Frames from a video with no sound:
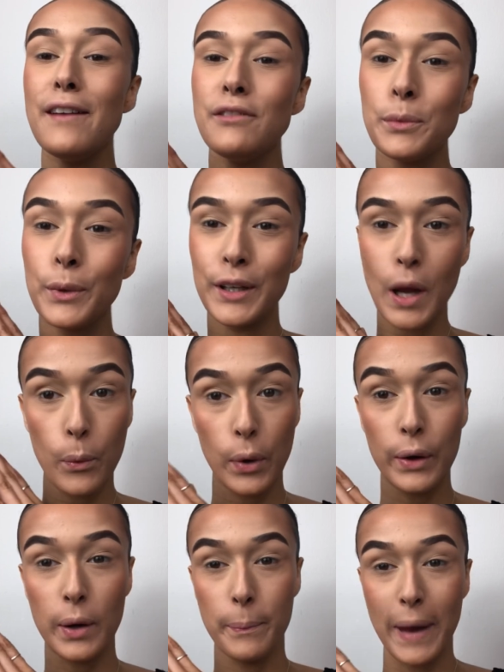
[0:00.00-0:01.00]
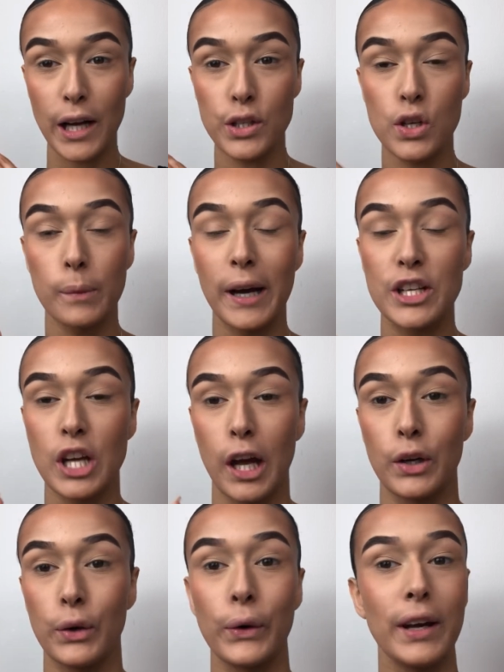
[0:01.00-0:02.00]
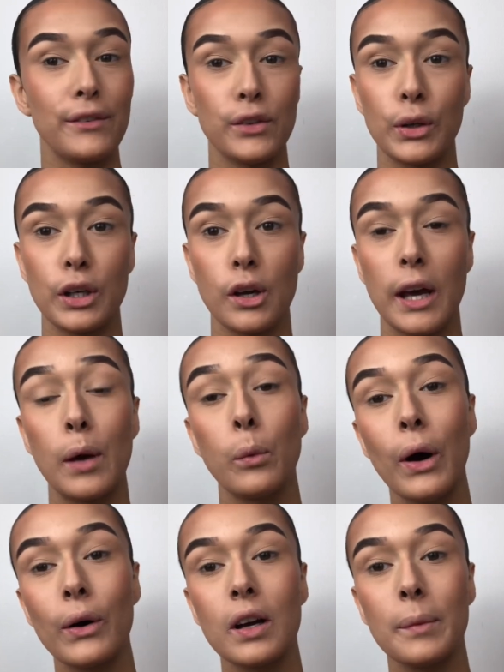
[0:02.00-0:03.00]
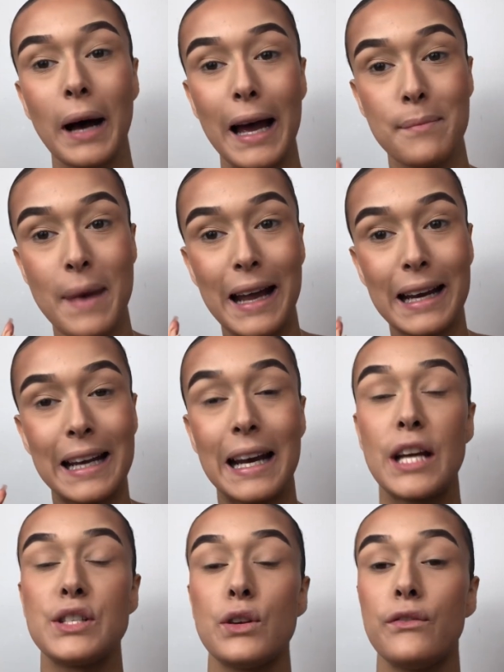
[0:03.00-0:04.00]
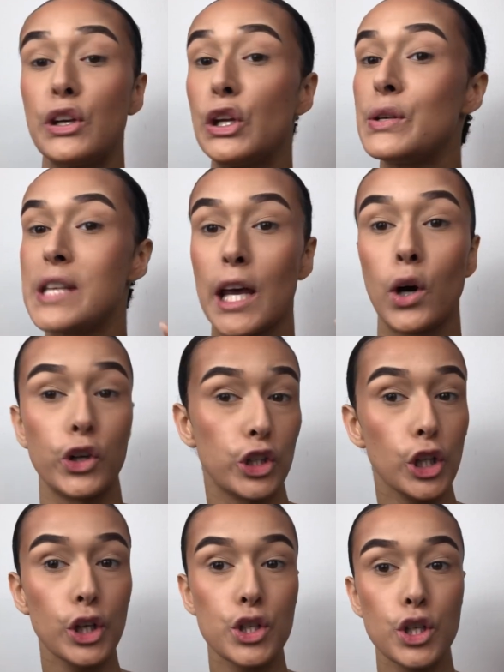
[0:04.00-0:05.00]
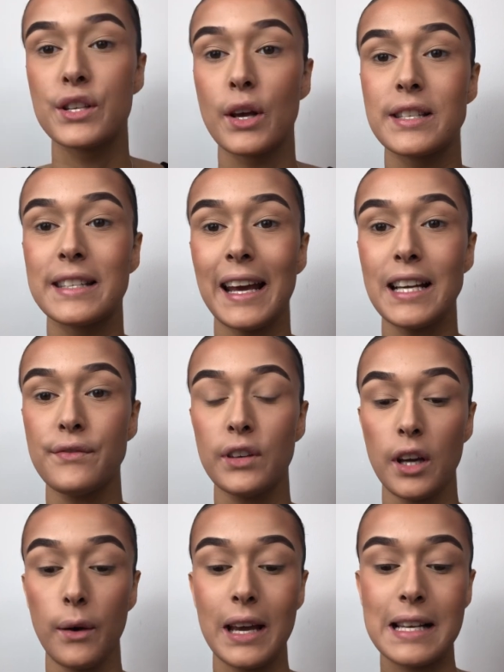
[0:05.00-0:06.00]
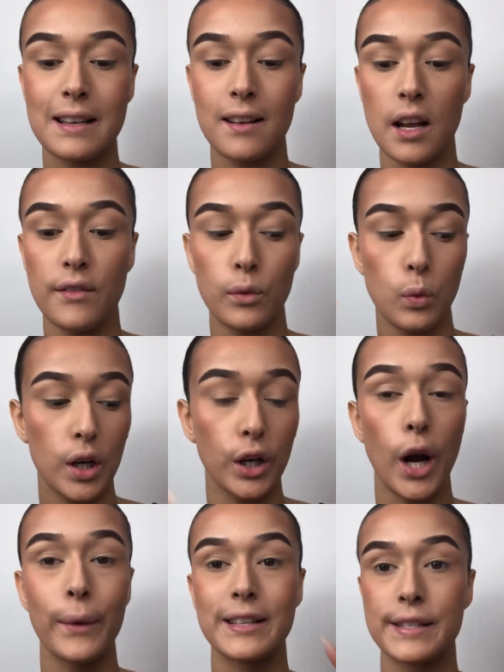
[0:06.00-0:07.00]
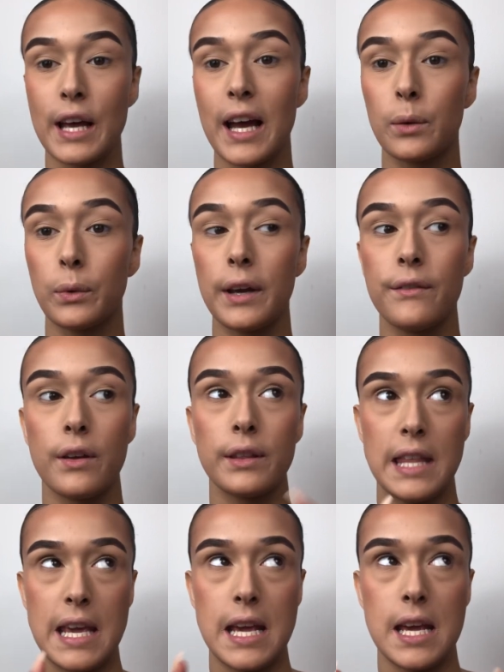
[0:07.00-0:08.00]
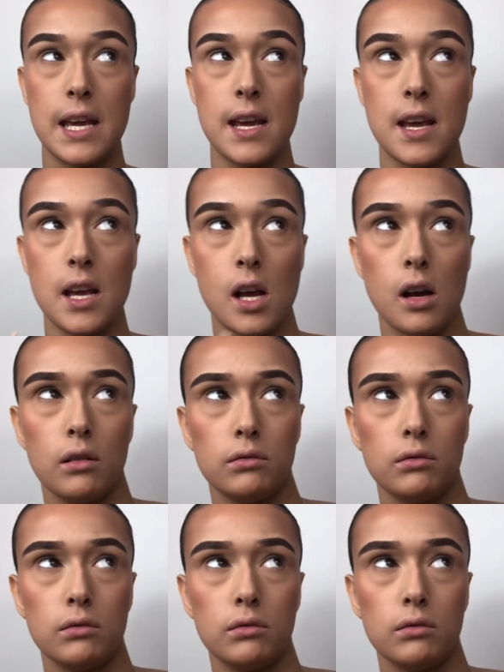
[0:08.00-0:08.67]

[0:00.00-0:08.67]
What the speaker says: everyone, welcome back to my channel. If you're new here, welcome. I am Hannah and I do videos here on YouTube. So today's video is another one coincide with the